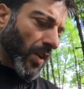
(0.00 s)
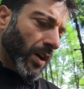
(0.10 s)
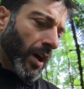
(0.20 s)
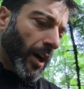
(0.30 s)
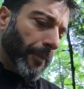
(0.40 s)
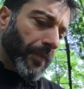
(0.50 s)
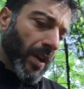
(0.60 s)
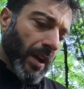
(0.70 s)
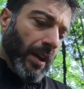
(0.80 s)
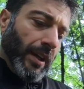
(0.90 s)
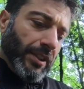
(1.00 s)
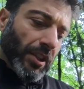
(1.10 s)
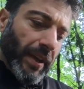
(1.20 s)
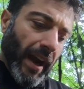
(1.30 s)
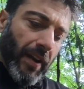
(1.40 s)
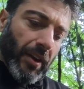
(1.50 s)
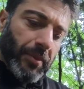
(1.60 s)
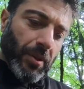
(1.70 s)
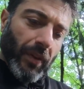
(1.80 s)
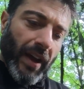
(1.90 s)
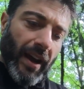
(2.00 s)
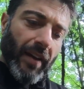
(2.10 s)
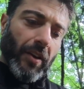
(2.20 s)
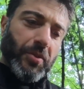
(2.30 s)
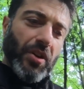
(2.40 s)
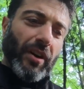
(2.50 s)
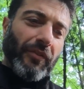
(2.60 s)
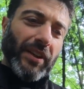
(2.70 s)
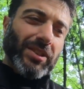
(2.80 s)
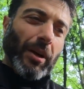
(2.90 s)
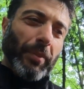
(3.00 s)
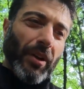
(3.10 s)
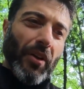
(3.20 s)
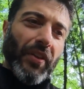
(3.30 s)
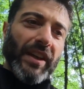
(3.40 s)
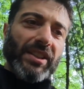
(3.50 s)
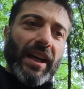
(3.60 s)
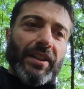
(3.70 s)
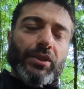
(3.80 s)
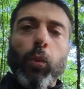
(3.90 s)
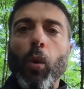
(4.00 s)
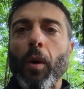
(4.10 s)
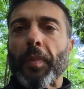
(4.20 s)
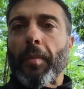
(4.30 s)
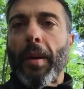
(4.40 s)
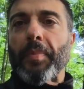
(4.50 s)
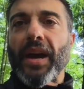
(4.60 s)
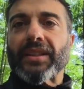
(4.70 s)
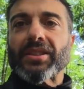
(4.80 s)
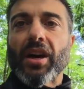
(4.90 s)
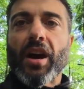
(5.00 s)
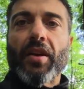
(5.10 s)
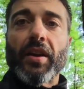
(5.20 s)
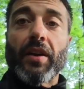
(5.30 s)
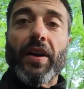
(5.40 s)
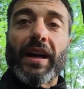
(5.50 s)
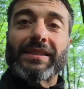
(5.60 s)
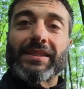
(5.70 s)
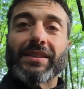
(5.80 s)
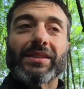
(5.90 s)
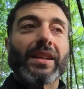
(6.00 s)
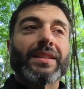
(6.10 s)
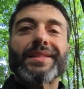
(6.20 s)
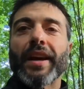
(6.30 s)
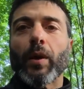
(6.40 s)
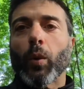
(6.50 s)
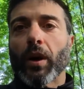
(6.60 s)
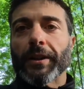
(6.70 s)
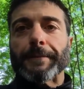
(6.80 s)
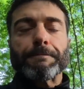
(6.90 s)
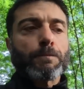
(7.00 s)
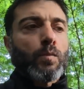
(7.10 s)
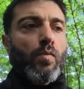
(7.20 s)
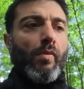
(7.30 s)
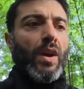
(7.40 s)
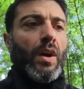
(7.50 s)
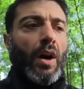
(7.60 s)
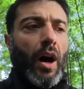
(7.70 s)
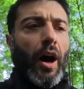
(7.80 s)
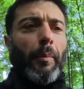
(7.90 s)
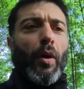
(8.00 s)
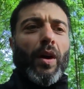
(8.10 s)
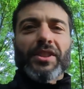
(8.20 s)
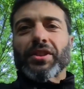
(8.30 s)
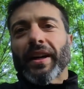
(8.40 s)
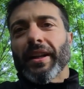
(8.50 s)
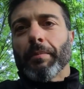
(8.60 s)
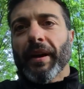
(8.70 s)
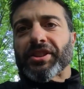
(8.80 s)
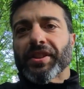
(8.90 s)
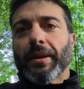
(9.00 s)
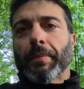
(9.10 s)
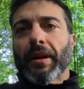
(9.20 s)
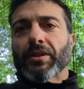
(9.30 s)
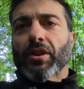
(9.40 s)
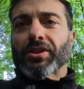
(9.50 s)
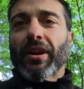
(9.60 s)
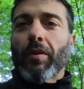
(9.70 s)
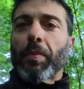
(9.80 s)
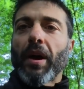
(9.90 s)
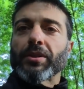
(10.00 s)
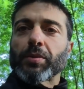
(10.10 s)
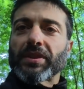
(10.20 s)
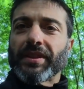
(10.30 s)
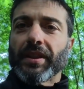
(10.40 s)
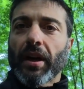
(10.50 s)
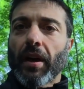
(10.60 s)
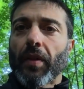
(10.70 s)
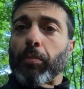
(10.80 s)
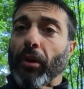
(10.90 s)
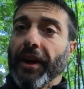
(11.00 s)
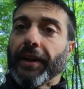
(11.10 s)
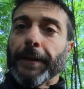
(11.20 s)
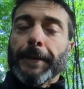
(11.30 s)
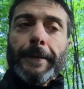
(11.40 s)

So yeah, I ended up doing that. Ended up trying to fix a couple other things. I had this warp on my back tire that I've had since like day one. Also, I didn't mention it, but I was also having problems with the brake.